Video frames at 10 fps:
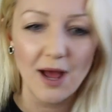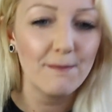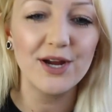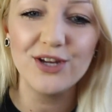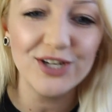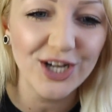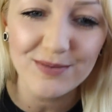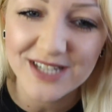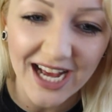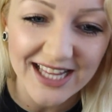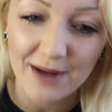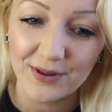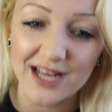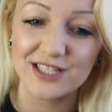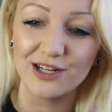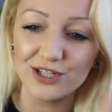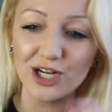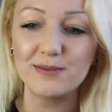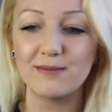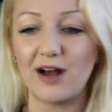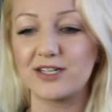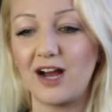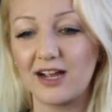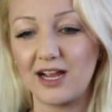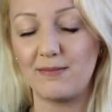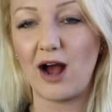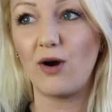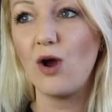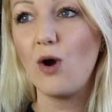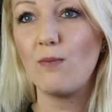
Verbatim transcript: But YouTube's not that place. YouTube's about talking about